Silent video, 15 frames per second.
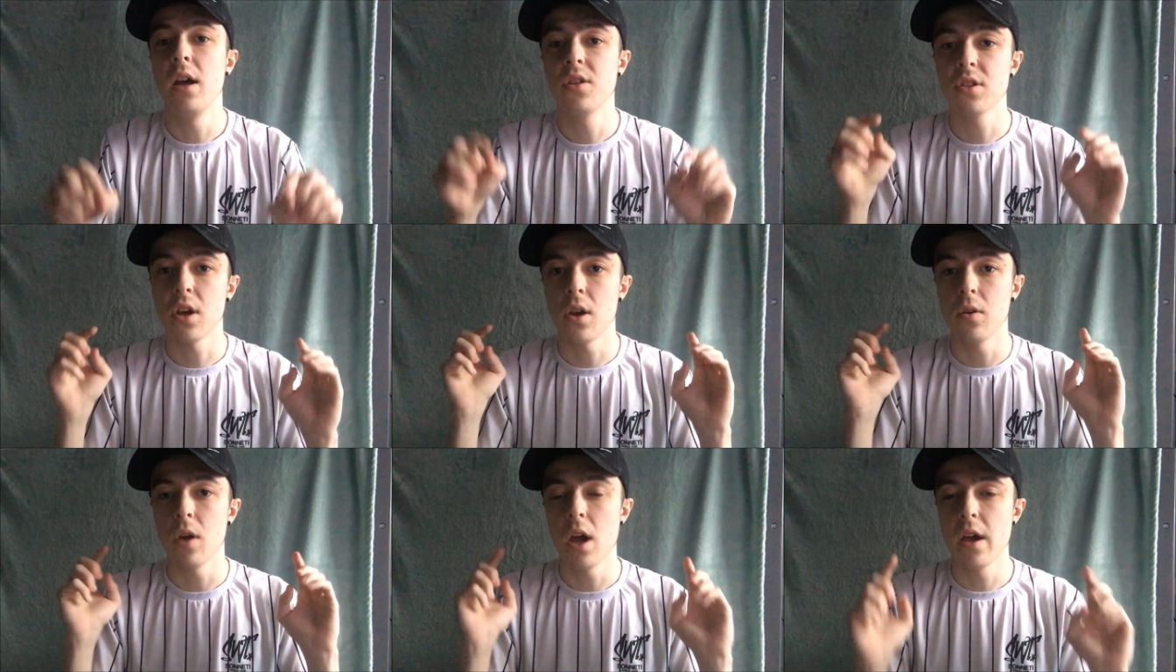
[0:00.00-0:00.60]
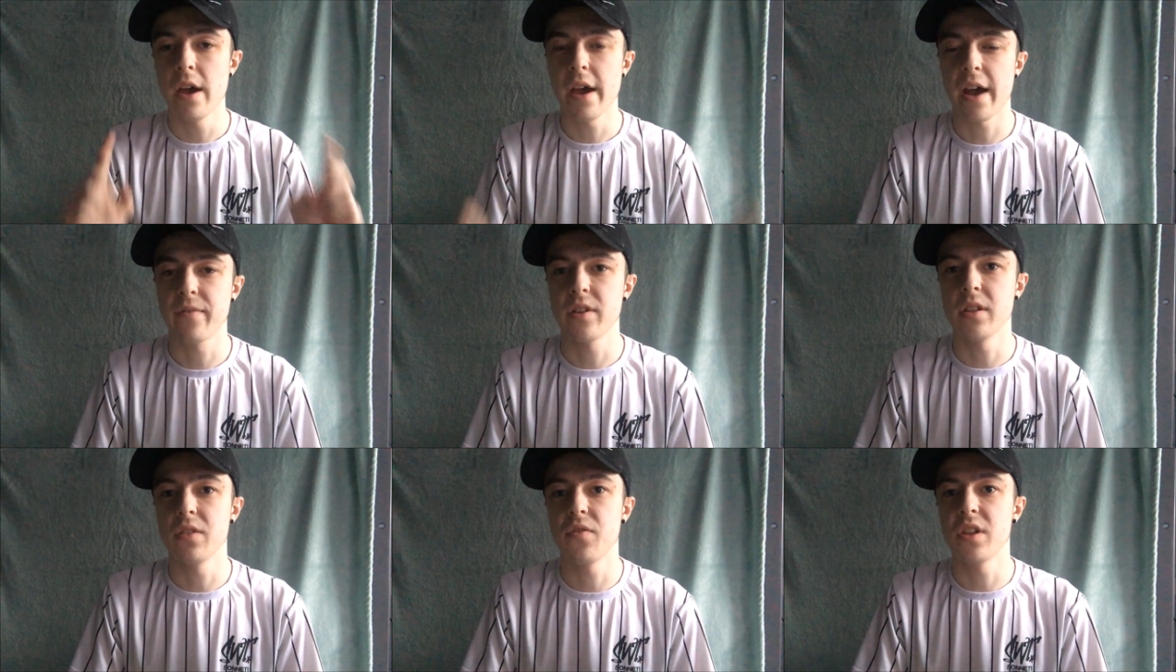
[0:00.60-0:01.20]
So
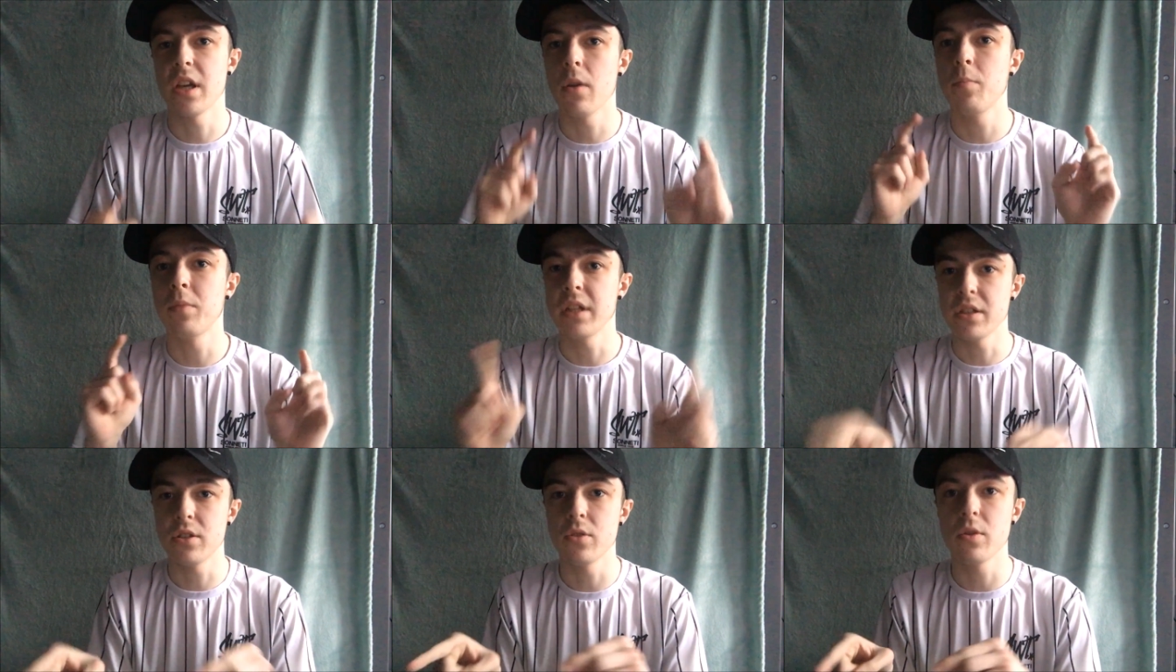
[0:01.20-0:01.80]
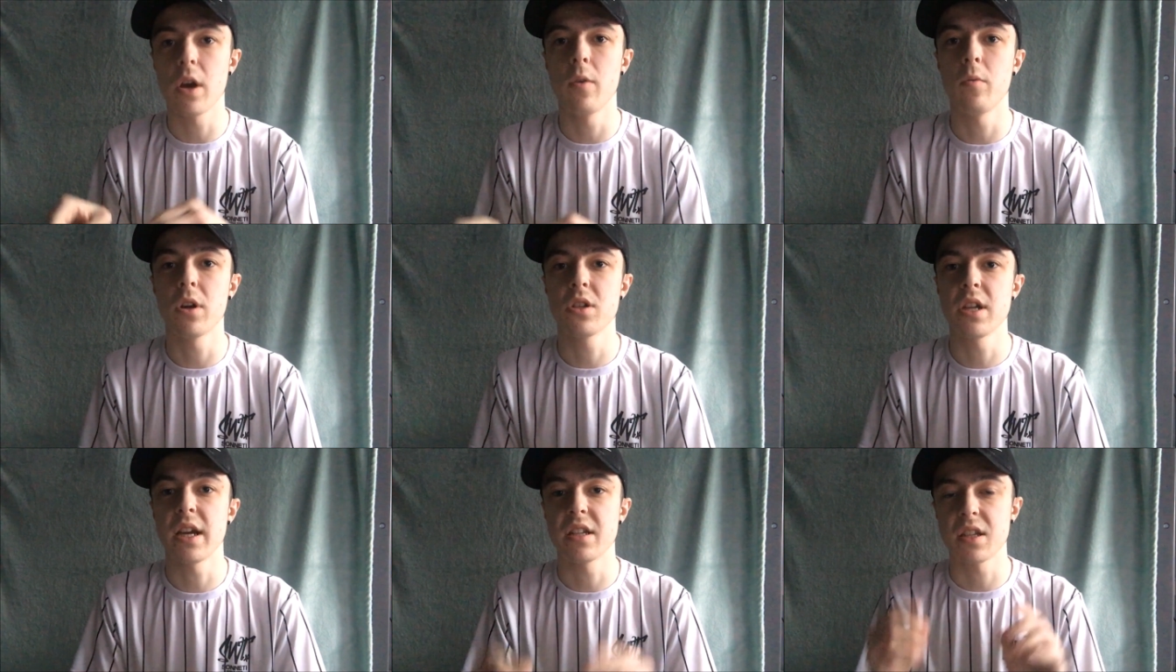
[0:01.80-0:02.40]
after this video, please do go and
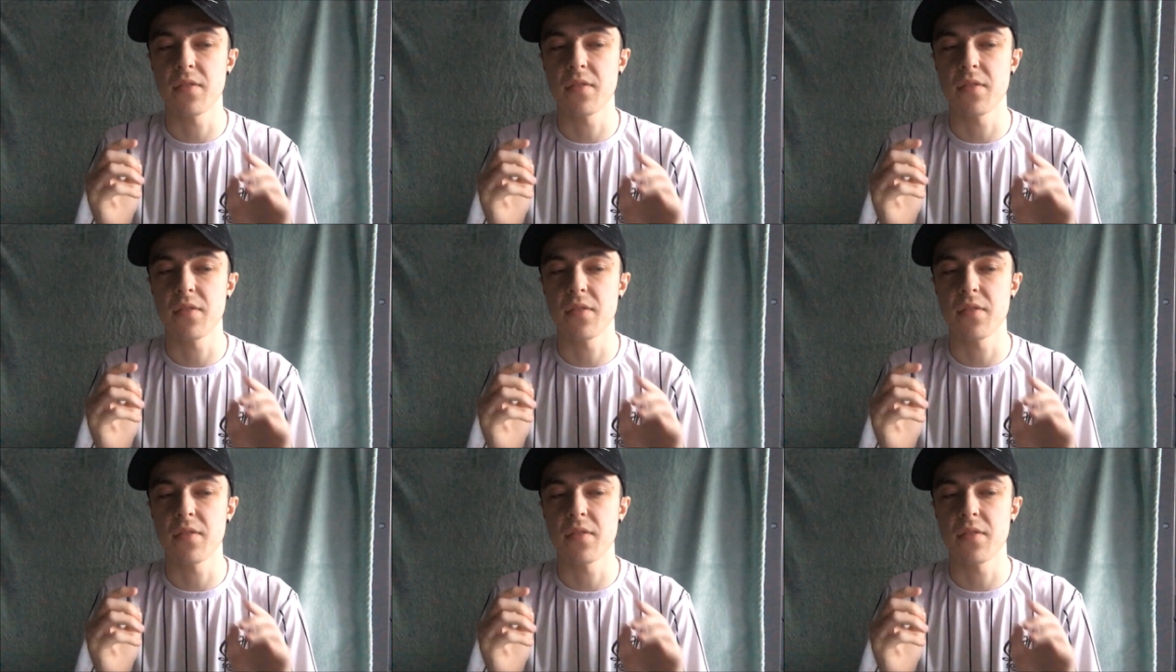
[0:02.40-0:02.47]
watch it